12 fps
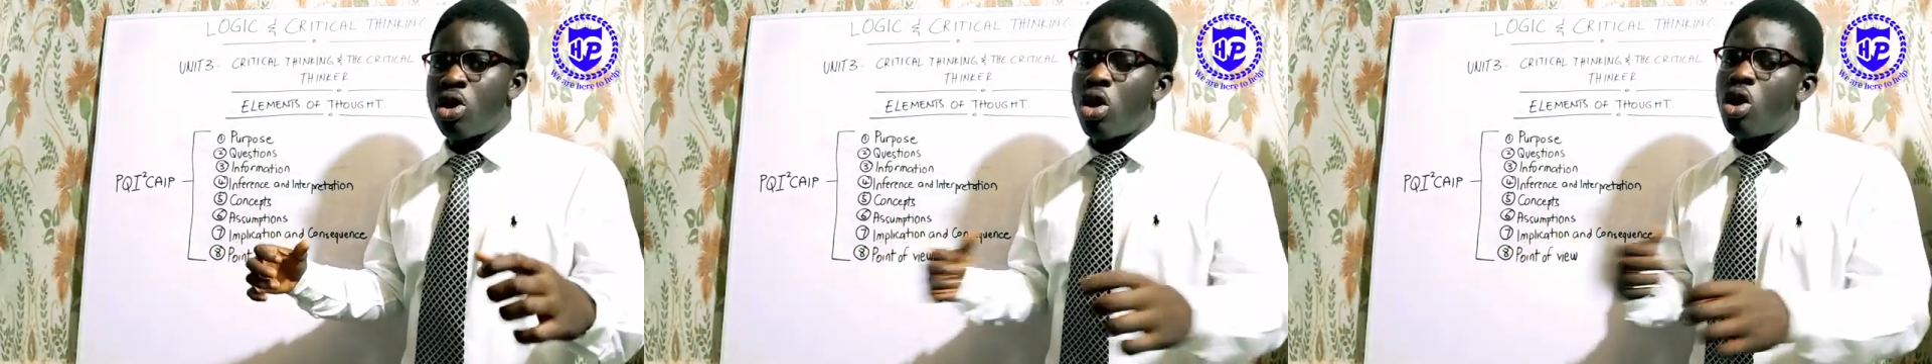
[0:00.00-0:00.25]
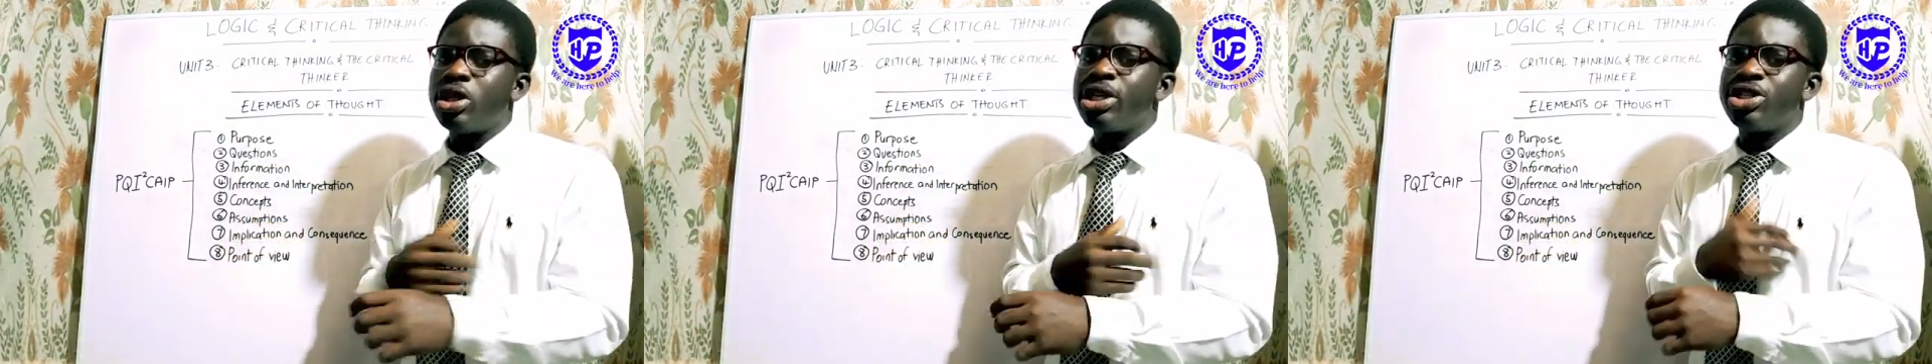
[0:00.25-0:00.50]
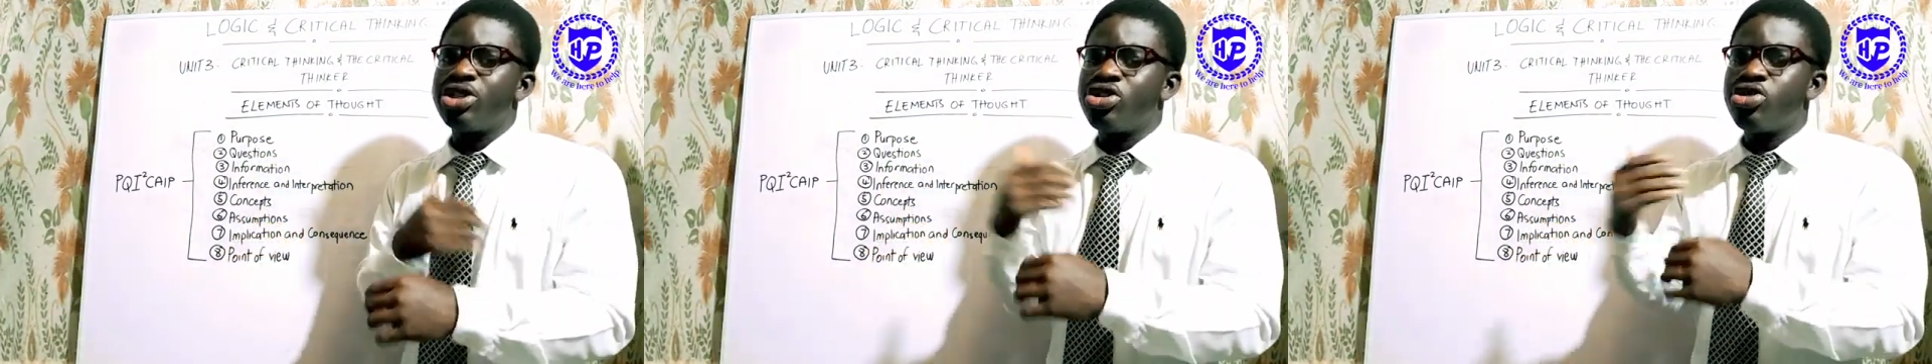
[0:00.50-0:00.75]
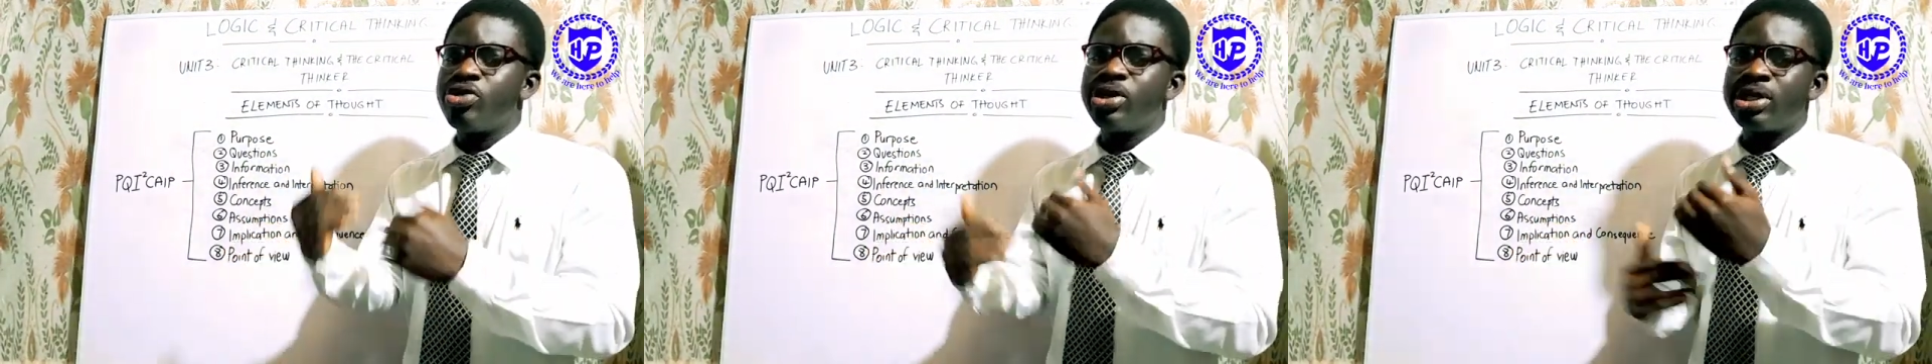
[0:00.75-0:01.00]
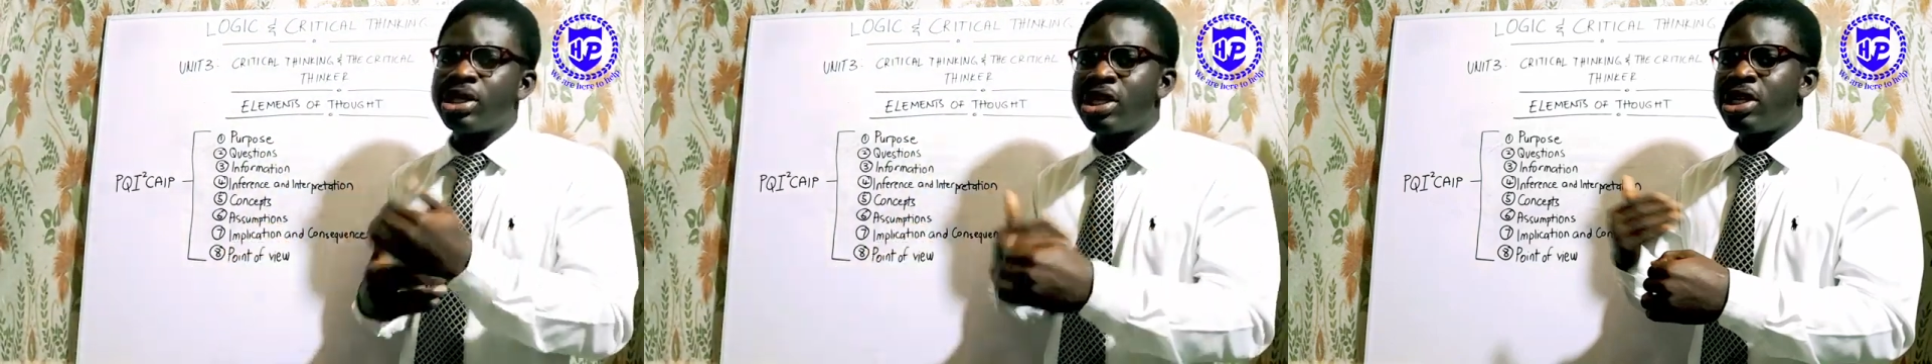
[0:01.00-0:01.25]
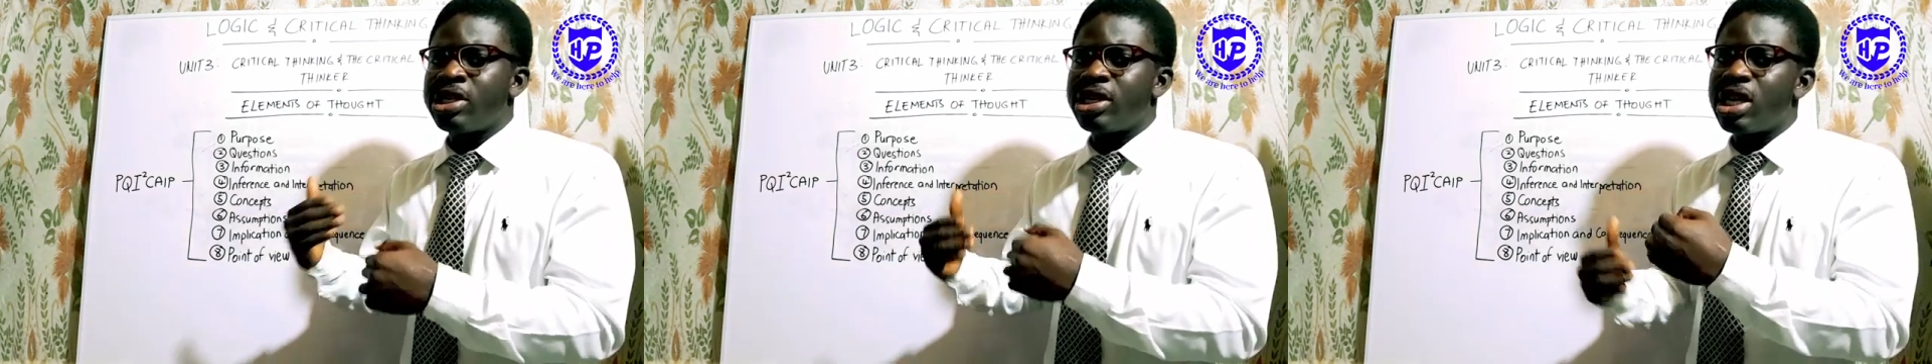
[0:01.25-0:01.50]
All the theories
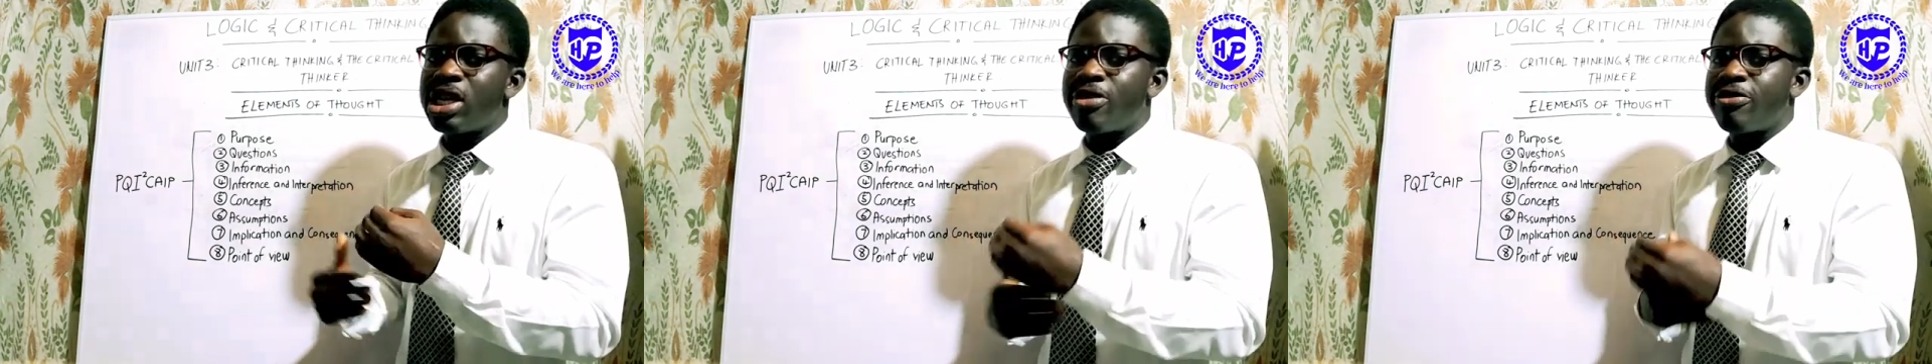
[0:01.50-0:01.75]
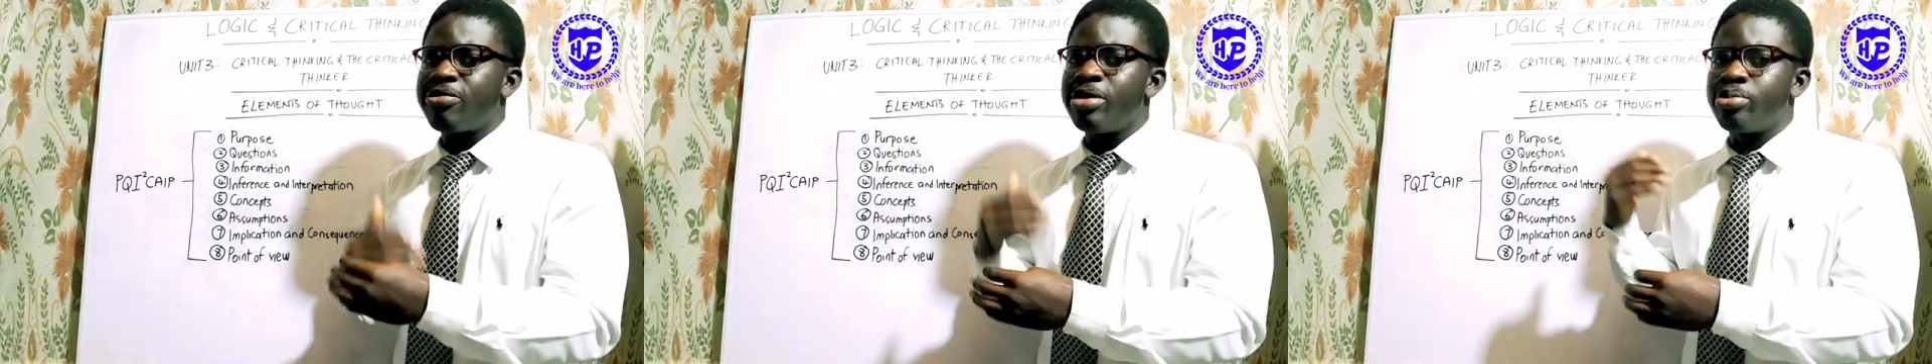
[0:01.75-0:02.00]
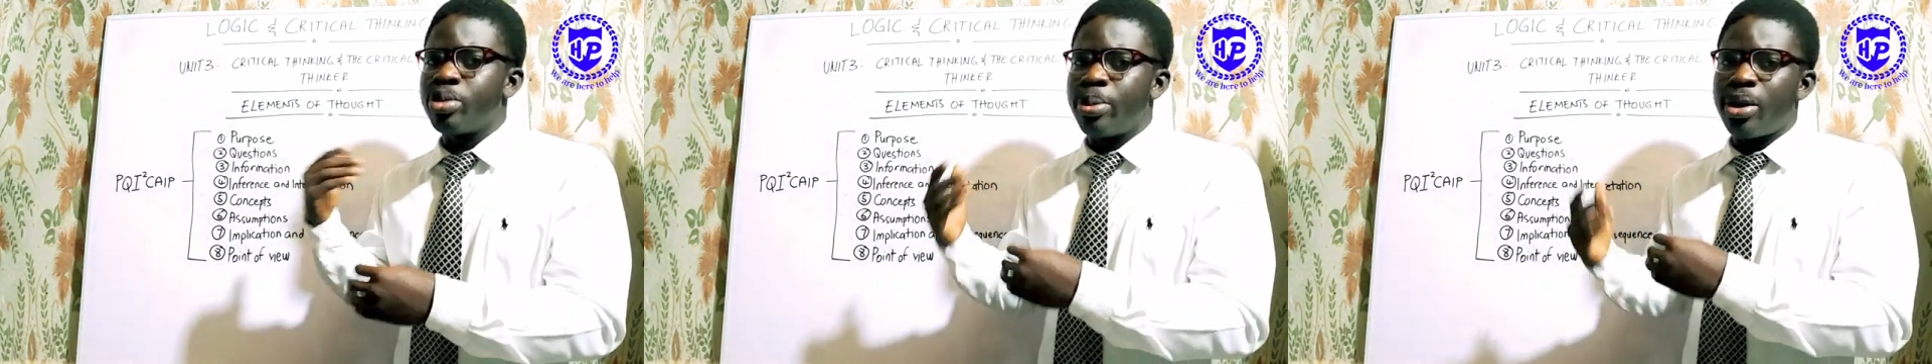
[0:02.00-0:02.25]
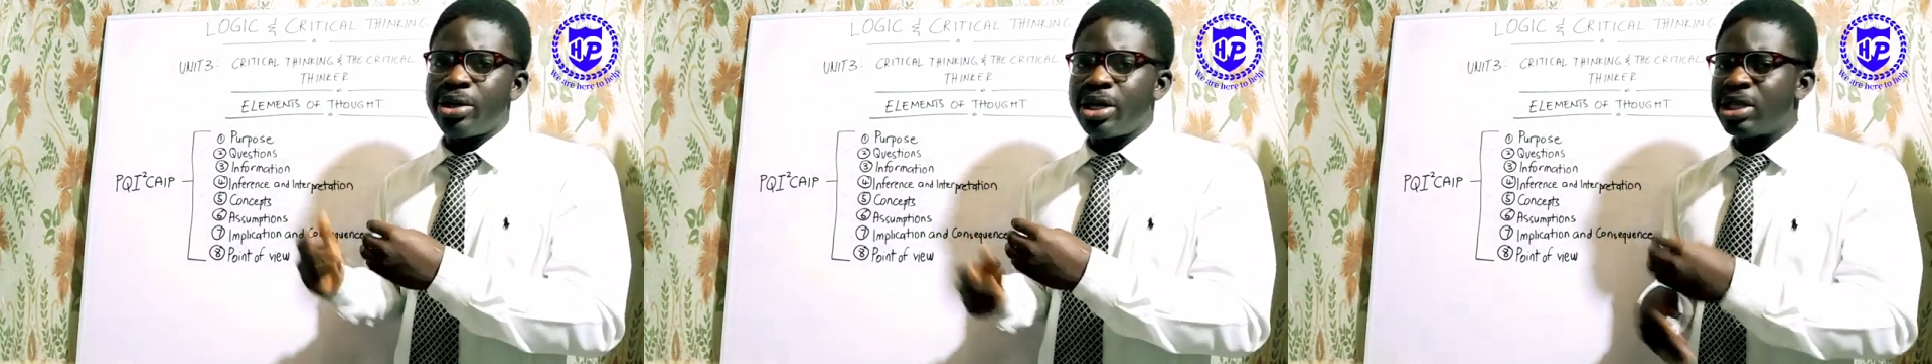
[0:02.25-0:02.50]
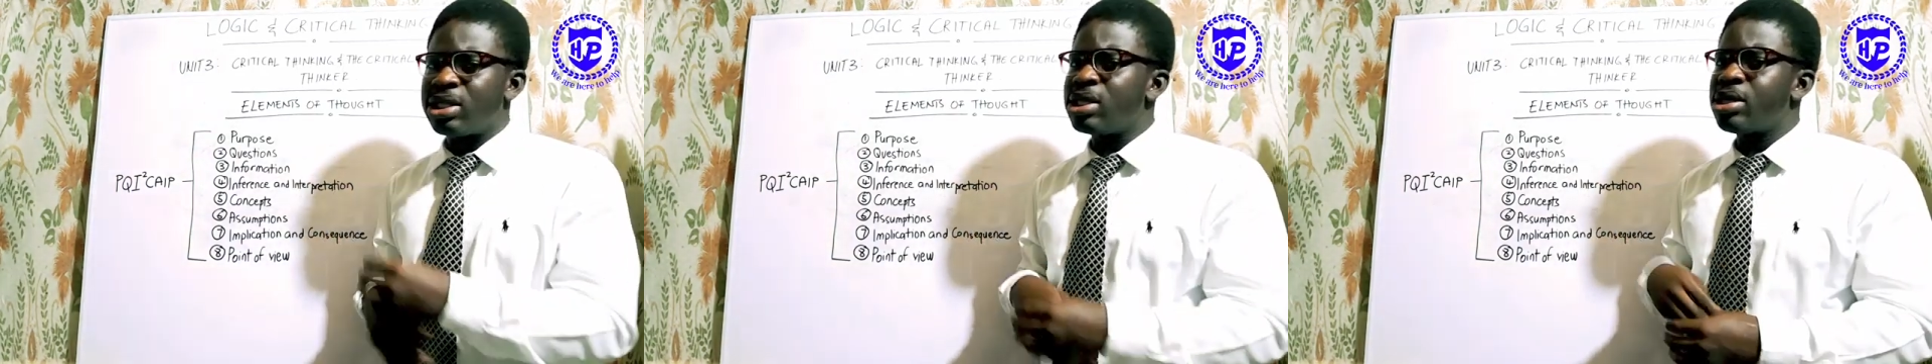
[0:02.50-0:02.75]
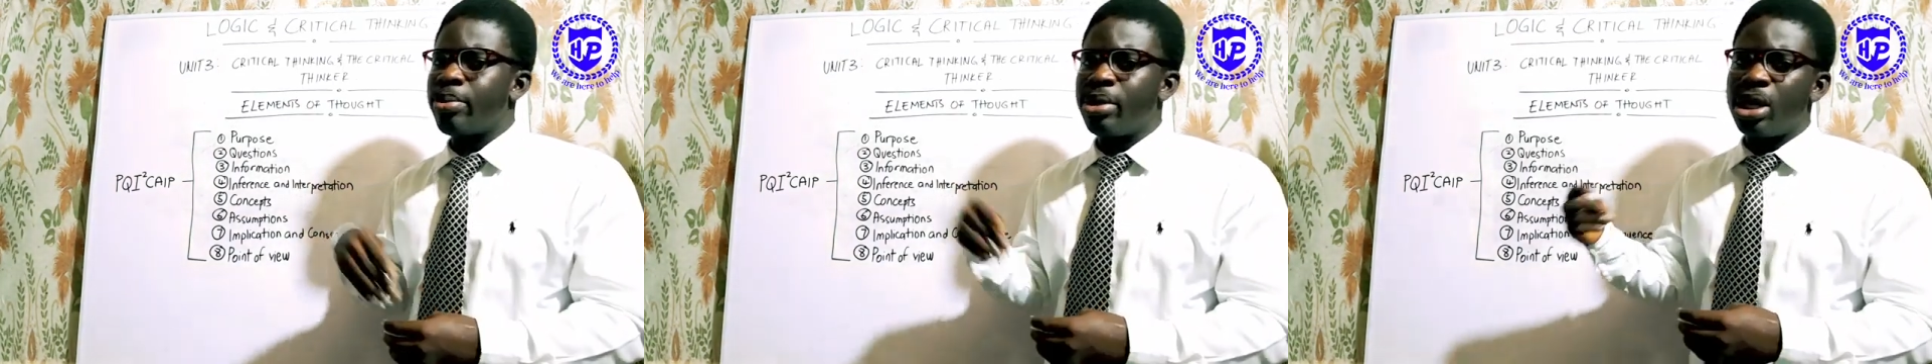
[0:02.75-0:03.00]
that have been propounded
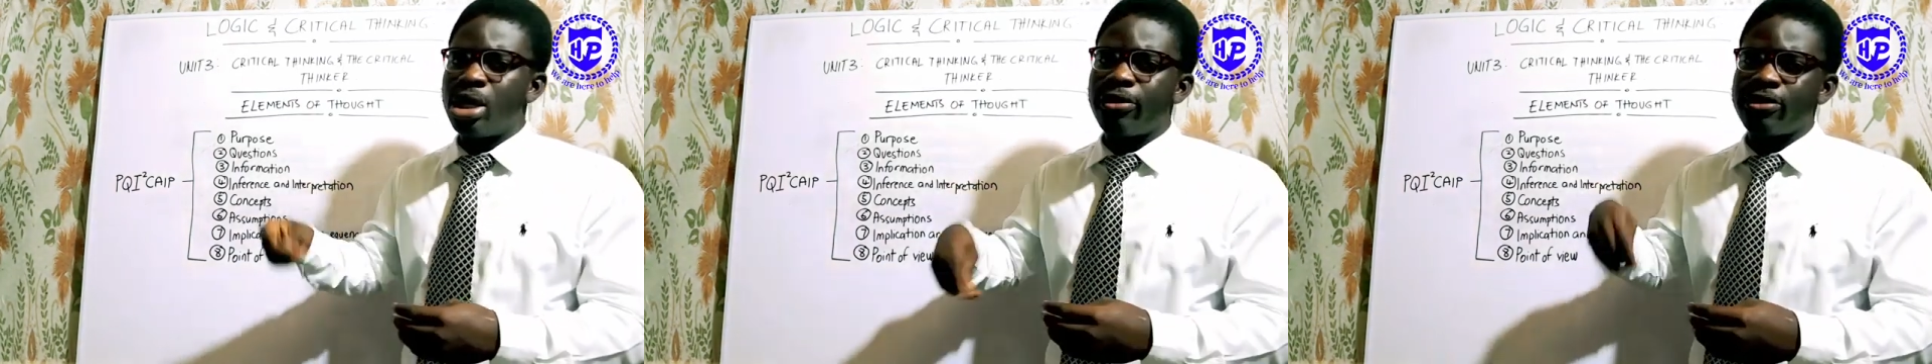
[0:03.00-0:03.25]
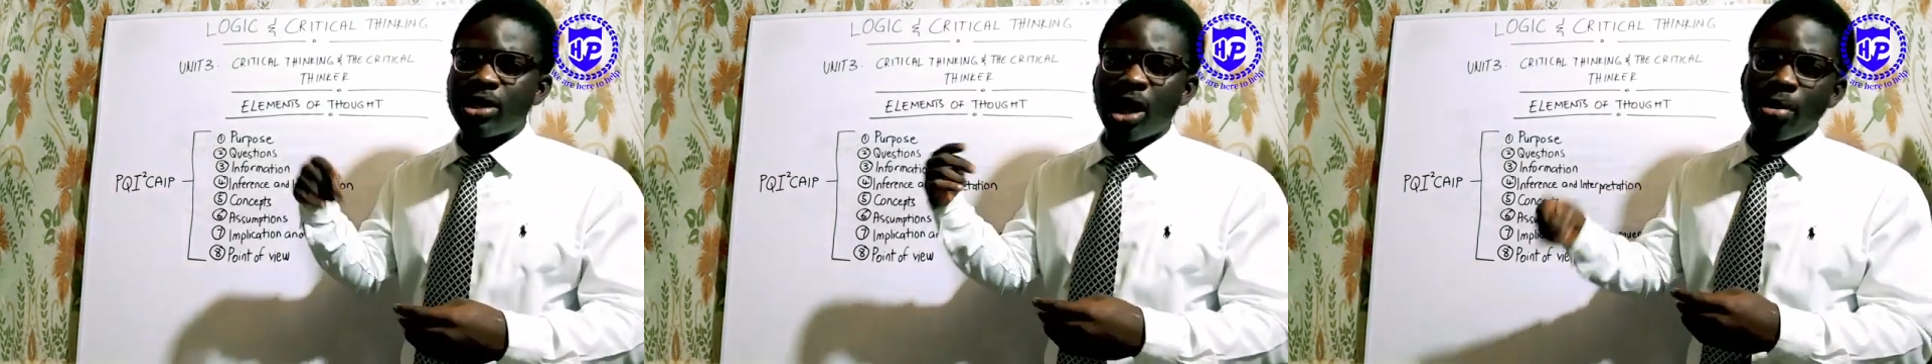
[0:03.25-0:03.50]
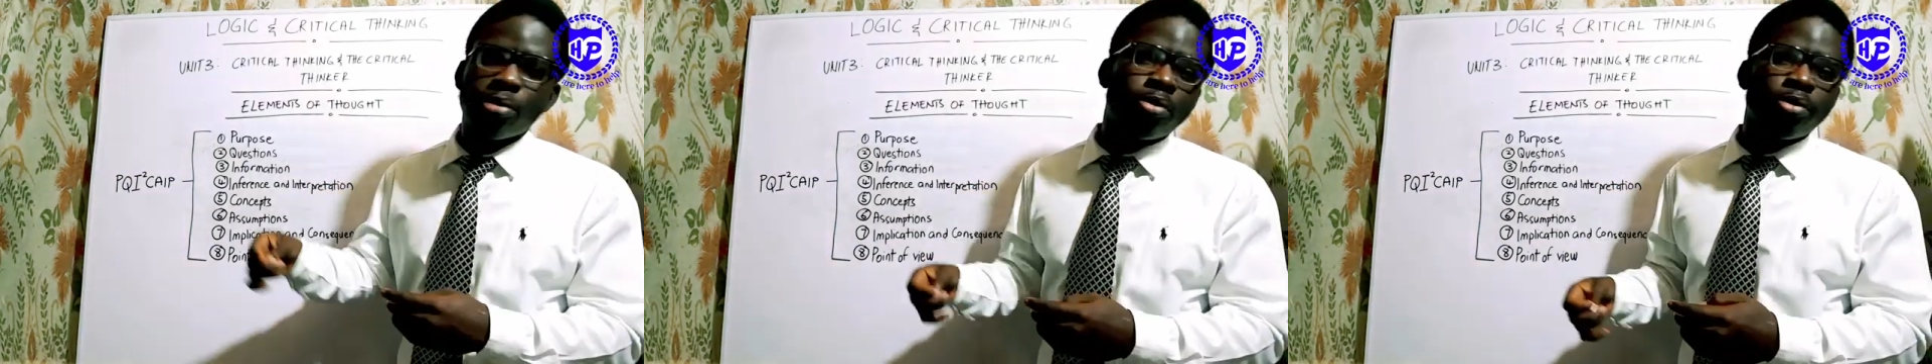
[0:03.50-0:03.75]
since the beginning of time